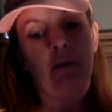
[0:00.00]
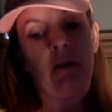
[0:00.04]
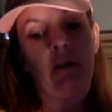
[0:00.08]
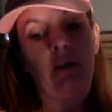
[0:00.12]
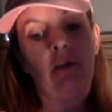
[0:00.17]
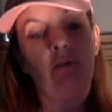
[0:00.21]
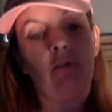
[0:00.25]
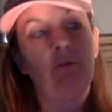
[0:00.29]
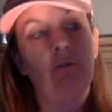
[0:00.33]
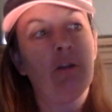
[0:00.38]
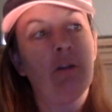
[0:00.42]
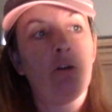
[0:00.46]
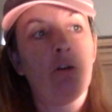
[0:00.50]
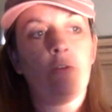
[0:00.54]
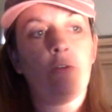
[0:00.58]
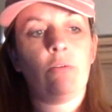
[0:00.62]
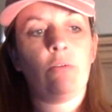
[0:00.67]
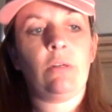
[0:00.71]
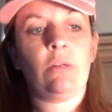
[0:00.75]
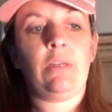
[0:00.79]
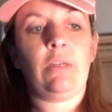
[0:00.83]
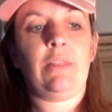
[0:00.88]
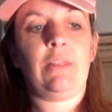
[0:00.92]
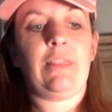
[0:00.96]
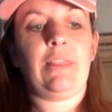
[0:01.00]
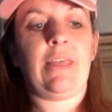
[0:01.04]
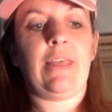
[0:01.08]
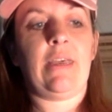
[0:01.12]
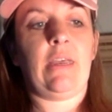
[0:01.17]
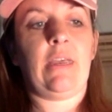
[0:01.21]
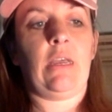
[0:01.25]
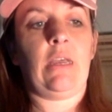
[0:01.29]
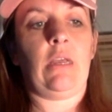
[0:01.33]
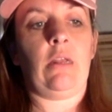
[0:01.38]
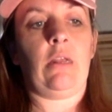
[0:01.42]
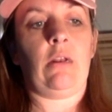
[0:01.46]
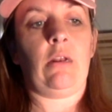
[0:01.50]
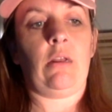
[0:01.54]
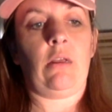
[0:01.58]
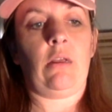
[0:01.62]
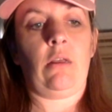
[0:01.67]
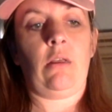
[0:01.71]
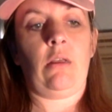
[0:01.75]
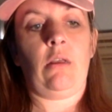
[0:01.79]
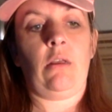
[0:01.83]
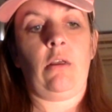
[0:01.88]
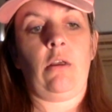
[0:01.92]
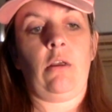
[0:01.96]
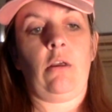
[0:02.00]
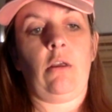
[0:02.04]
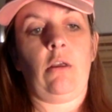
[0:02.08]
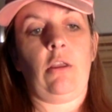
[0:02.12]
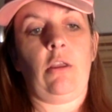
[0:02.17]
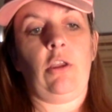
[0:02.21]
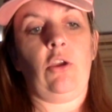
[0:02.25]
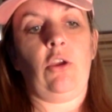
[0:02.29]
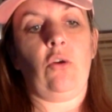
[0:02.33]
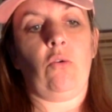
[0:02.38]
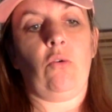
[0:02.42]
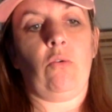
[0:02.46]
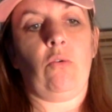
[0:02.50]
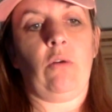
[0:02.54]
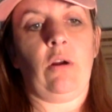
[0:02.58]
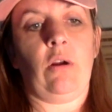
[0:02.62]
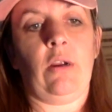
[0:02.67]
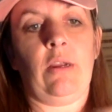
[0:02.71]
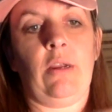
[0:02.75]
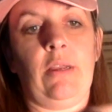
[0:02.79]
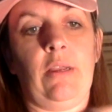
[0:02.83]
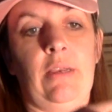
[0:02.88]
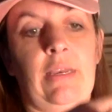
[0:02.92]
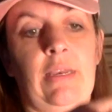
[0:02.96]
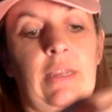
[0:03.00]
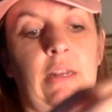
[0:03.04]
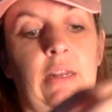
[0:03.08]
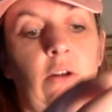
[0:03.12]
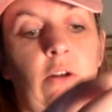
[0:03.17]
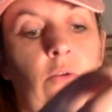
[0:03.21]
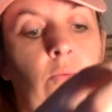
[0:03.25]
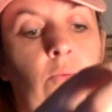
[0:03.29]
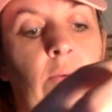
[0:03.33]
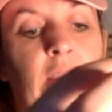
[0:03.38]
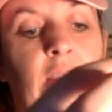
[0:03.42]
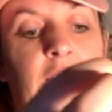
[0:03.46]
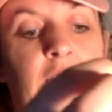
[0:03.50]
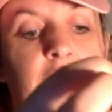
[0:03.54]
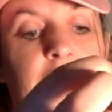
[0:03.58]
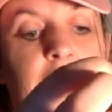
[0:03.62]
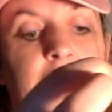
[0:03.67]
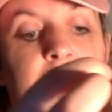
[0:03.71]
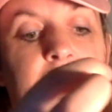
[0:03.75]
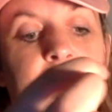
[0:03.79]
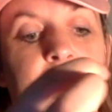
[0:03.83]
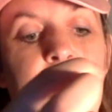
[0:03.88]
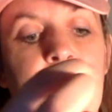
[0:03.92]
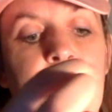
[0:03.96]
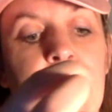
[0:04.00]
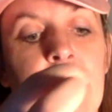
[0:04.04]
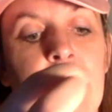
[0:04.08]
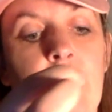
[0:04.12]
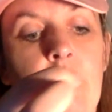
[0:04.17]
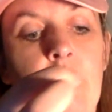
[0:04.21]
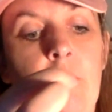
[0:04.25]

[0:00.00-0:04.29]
You load then your needle with a